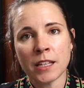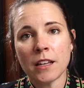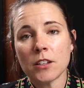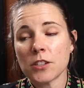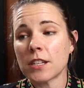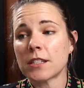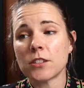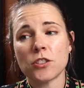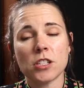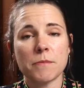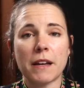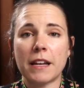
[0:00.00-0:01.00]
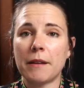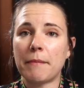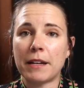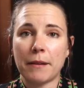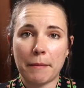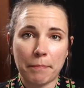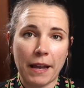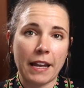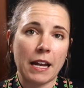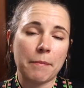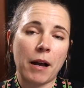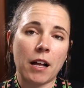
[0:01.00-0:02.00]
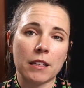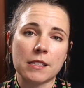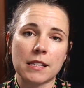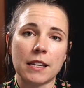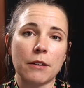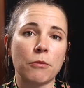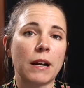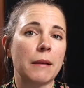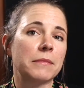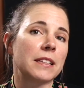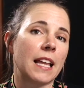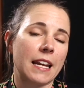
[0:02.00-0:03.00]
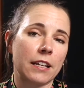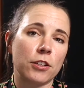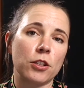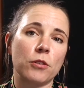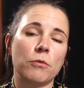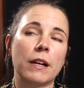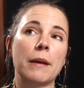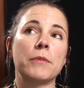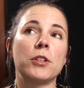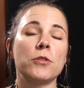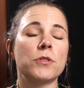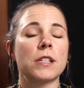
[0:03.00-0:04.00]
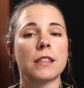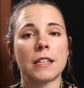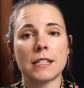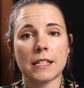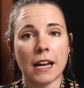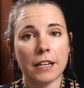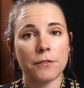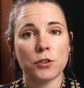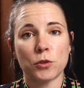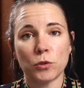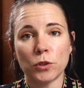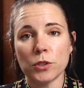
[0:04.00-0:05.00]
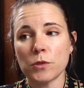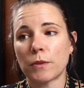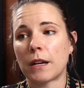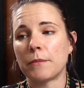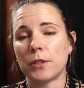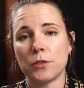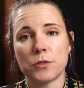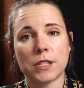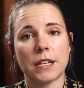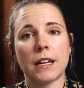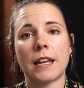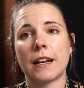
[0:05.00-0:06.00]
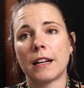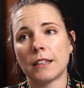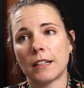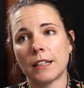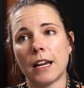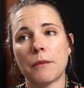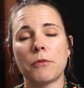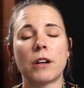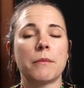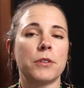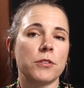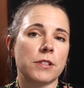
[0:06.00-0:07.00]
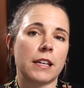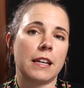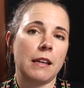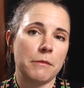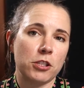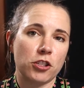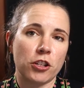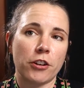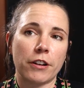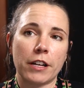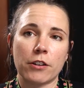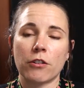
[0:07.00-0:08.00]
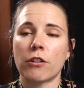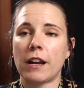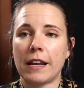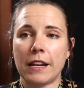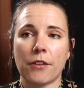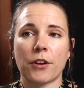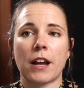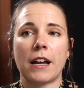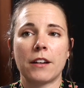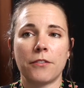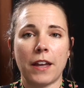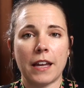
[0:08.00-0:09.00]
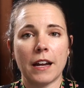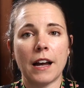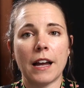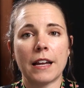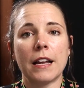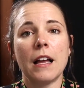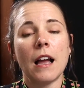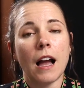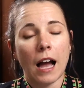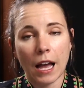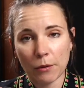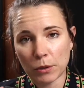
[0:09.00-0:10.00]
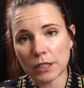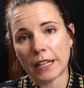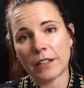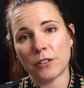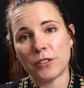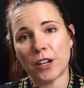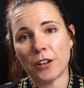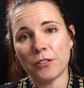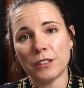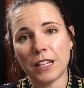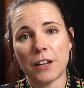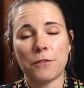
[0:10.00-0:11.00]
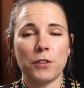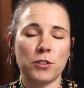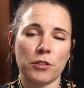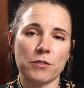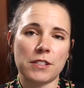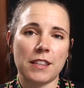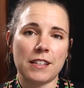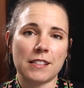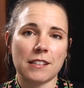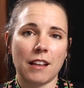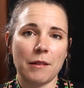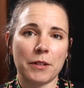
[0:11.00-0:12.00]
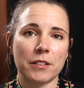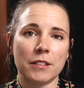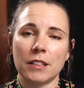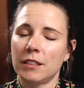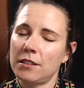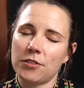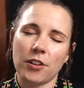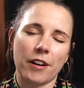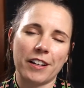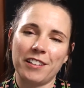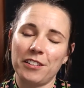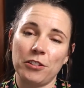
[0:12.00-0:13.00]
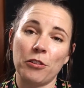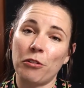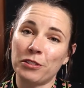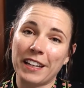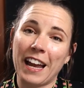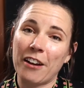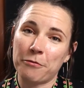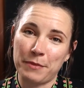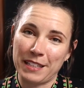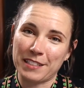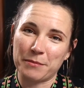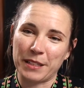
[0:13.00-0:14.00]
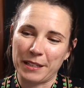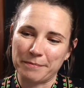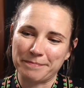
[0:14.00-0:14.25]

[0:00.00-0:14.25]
So this is just my AI policy when when I'm using these kind of tools, when I'm using an LLM, when I'm using an image generator or any other kind of AI, I will let you know. If you don't see the disclaimer, sorry, you only have me to blame.